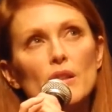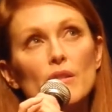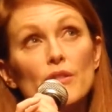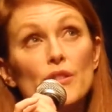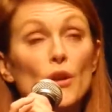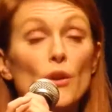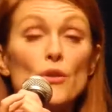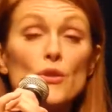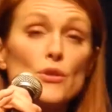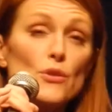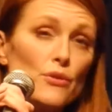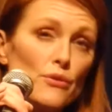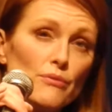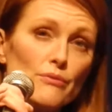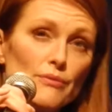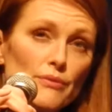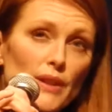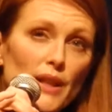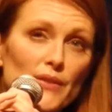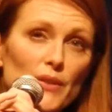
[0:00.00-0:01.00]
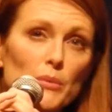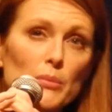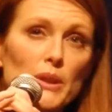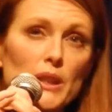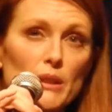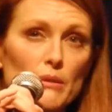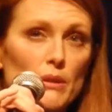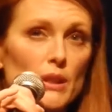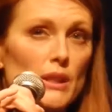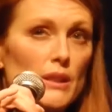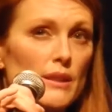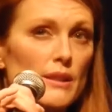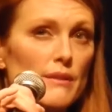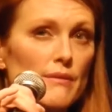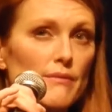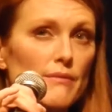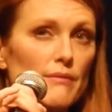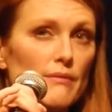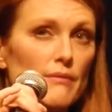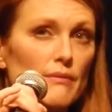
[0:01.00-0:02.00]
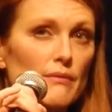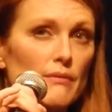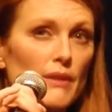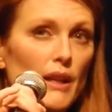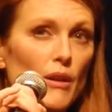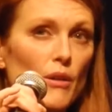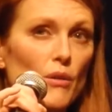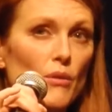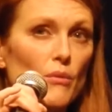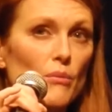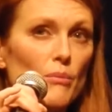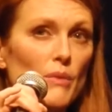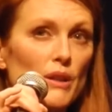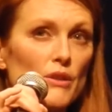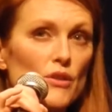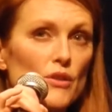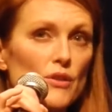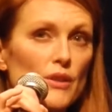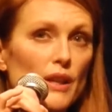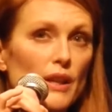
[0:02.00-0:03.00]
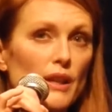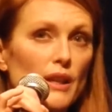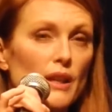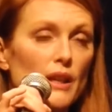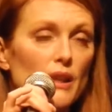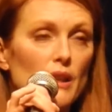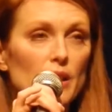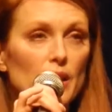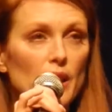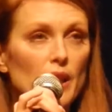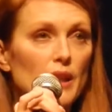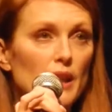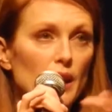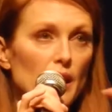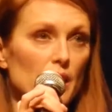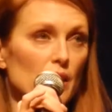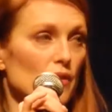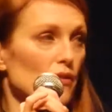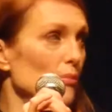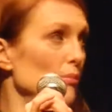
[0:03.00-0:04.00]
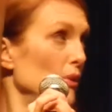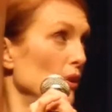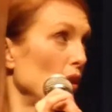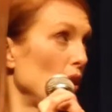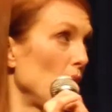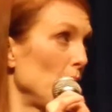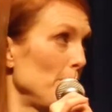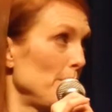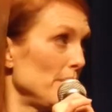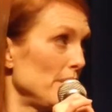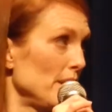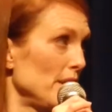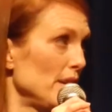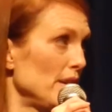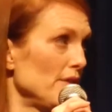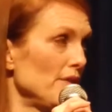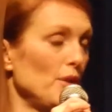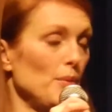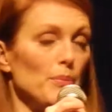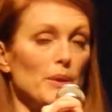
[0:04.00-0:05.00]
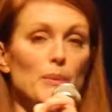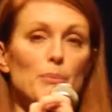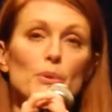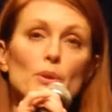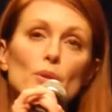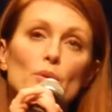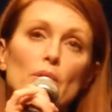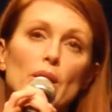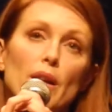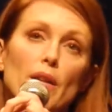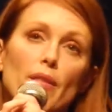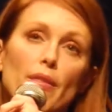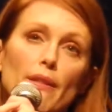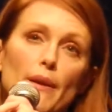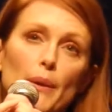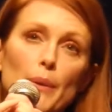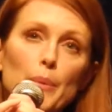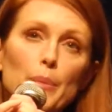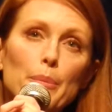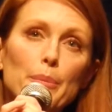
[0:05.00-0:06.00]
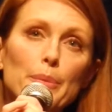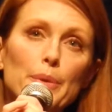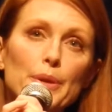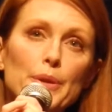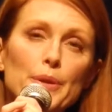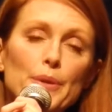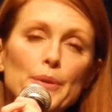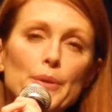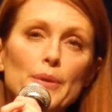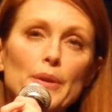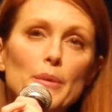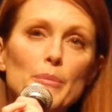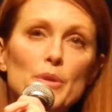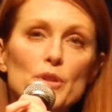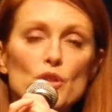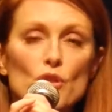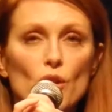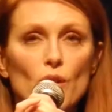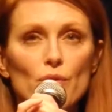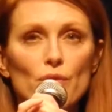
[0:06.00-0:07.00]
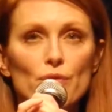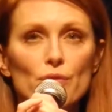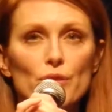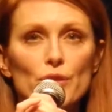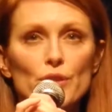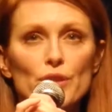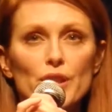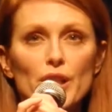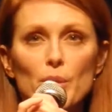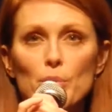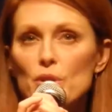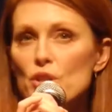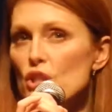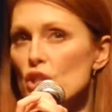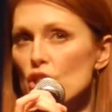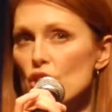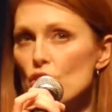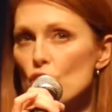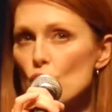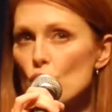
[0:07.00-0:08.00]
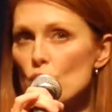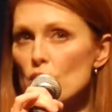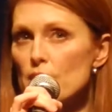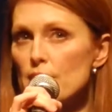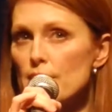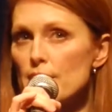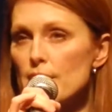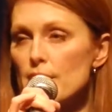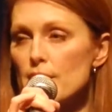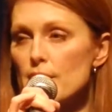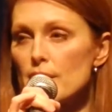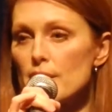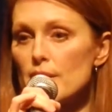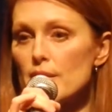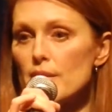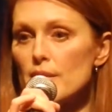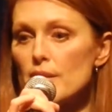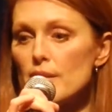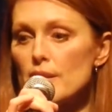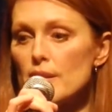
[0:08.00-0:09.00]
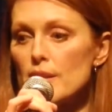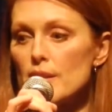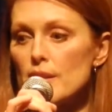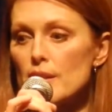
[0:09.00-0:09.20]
social everybody was, how much they gained from the company of the people around them, how much comfort and how much interest and